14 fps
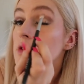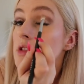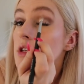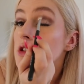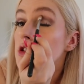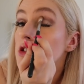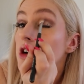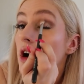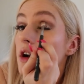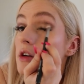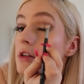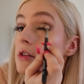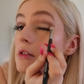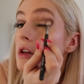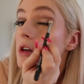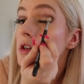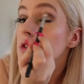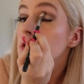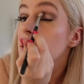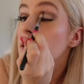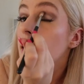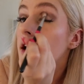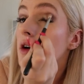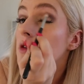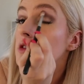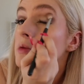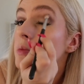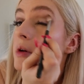such dark looks, like I
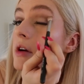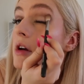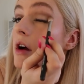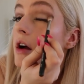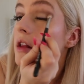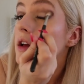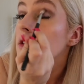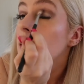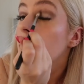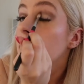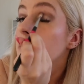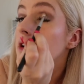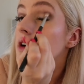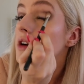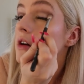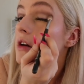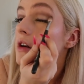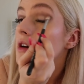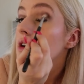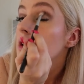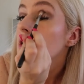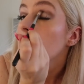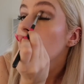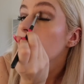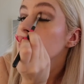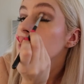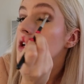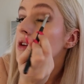always put like lighter
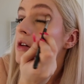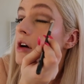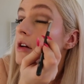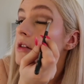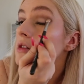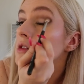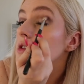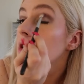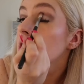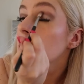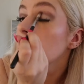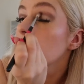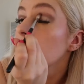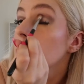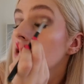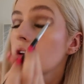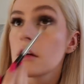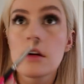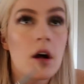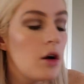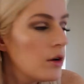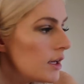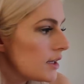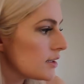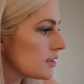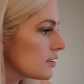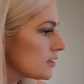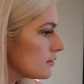eyeshadow colors on.
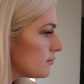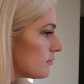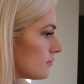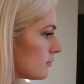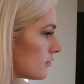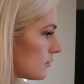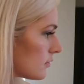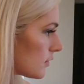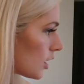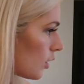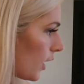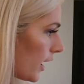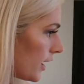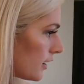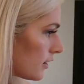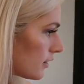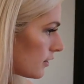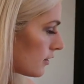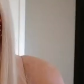Otis, quiet.